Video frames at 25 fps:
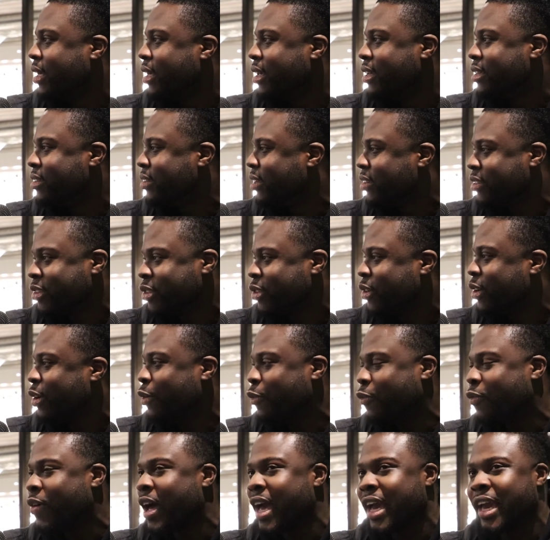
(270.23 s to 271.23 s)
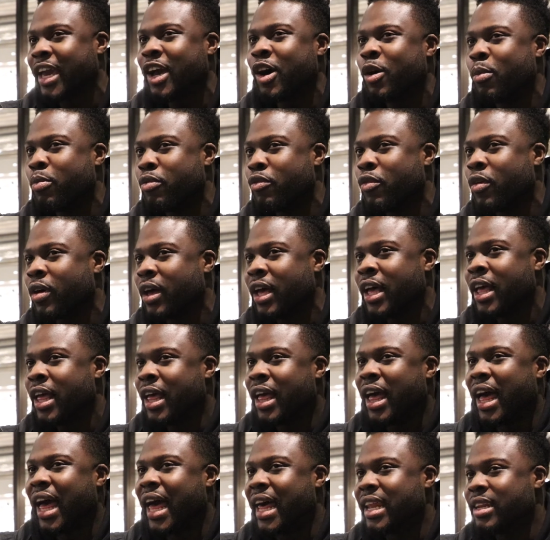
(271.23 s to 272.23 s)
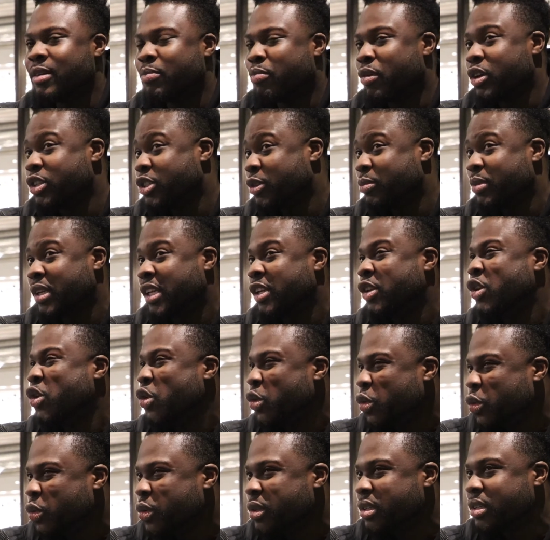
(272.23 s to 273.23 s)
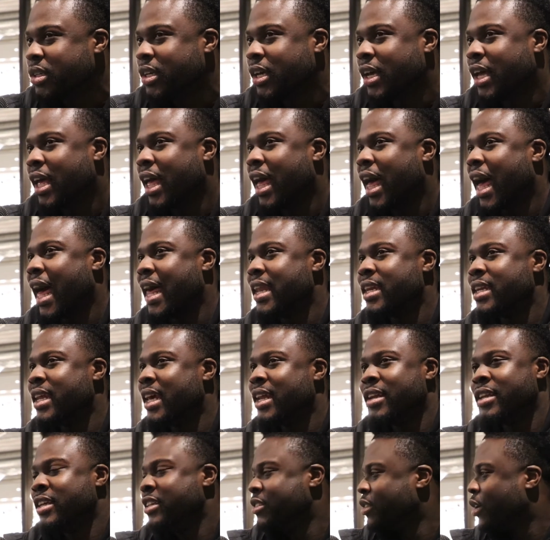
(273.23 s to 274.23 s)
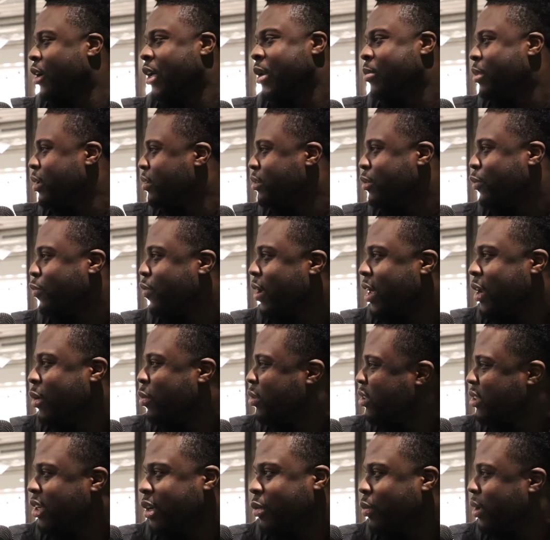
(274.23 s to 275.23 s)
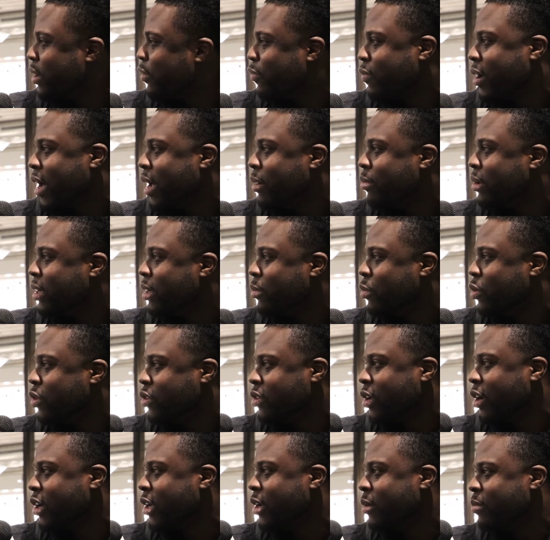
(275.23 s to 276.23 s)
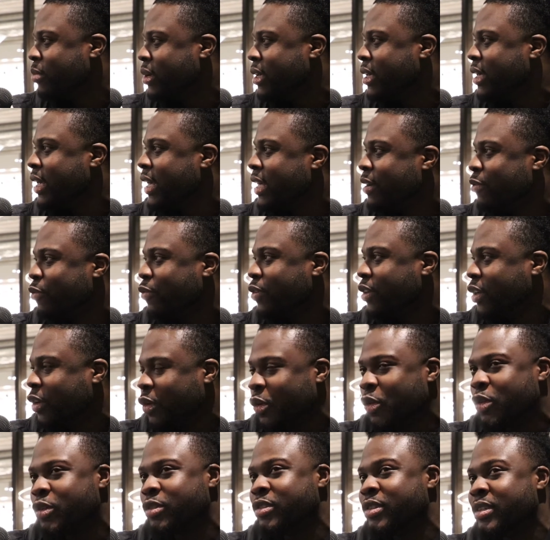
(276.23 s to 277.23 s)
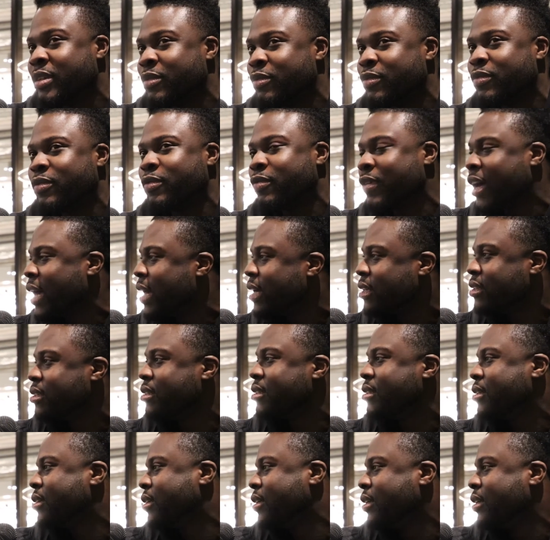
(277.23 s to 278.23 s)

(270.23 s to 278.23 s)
He's not just going to fight Kell Brook and possibly lose, and then he's not going to be able to fight. No one's going to want to fight him anymore. He's not going to be in for the lucrative fights.